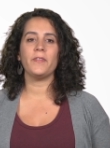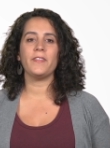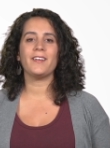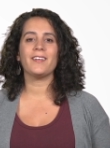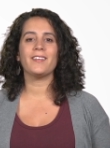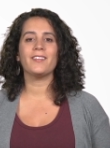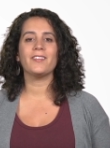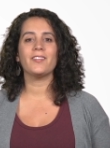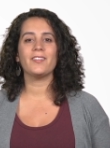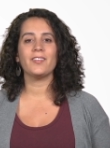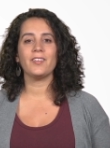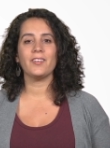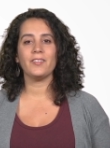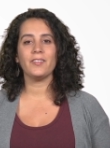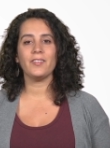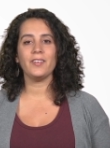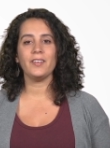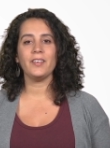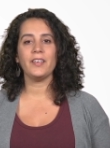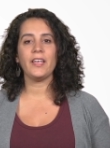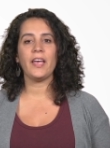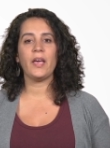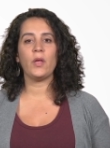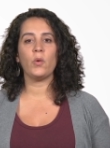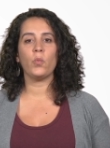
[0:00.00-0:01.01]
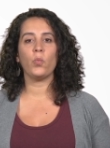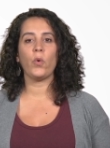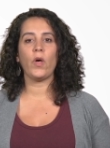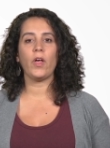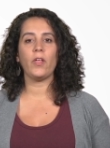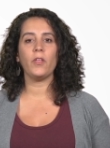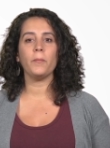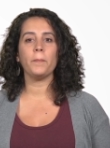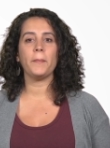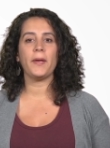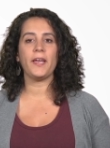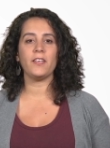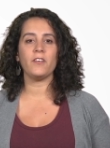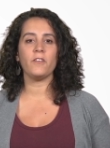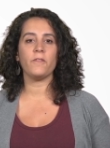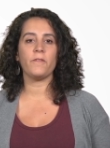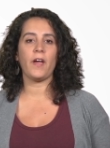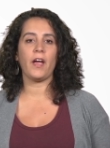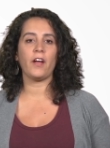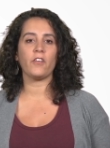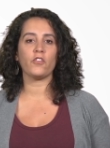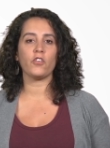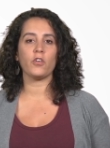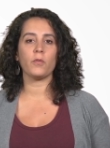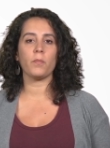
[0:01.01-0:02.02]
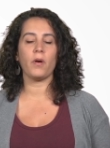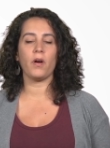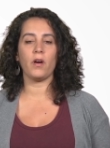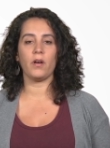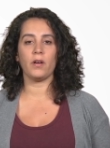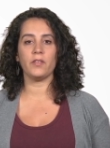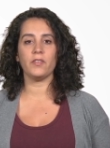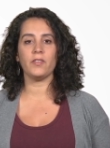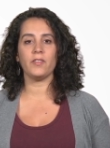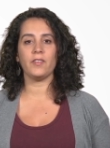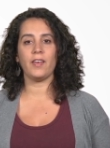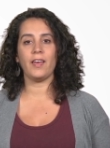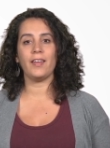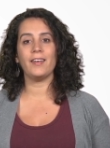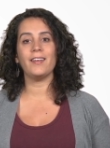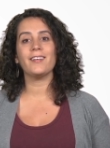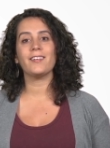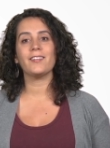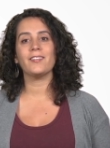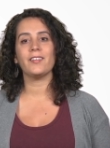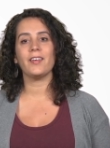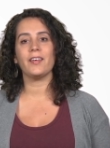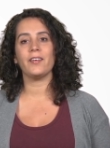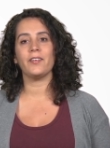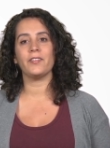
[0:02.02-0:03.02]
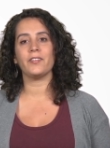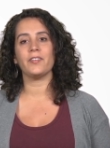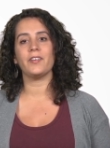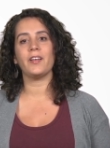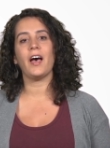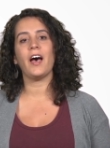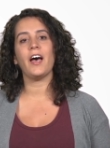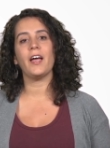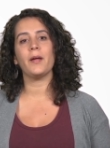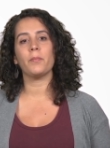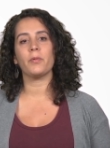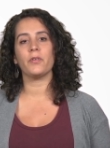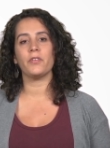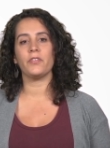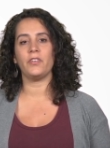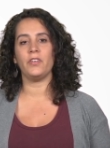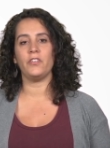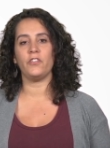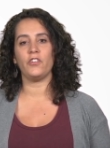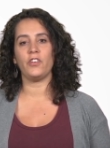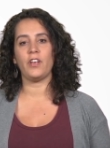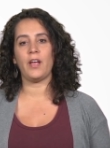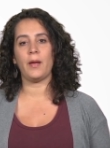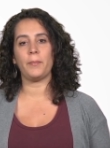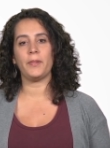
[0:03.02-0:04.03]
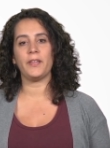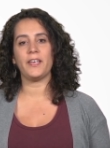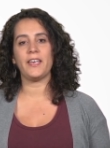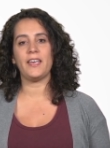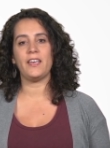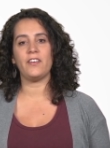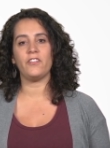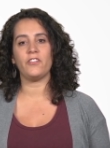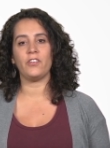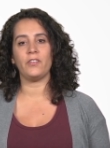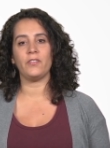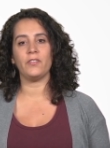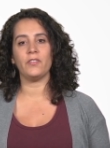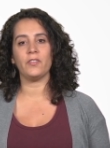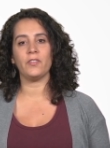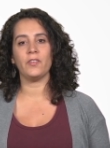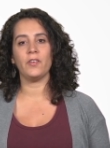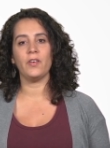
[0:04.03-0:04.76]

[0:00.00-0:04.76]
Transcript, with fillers: consistent and well-manufactured parts and excels in high-precision applications.